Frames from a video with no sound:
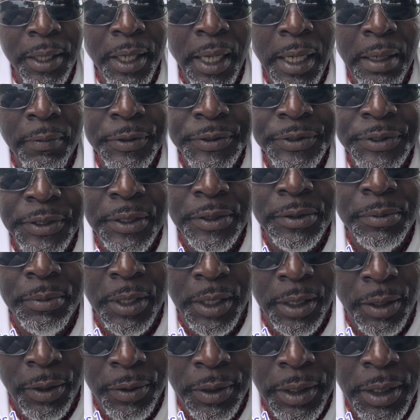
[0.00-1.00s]
God was sending
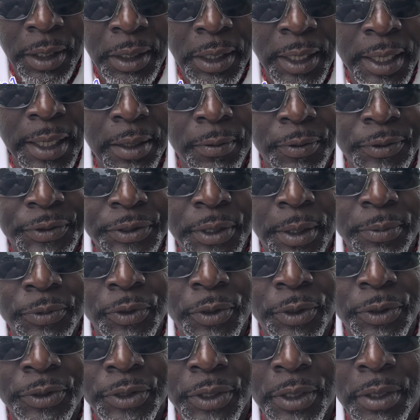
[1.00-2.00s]
me, and only a lady would step
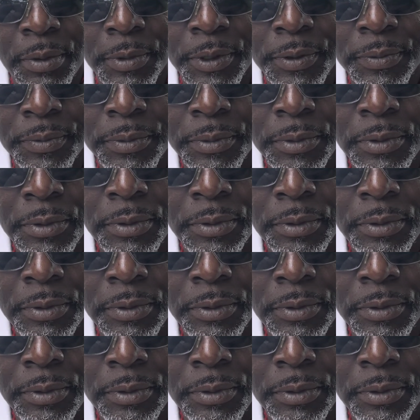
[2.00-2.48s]
to a gentleman.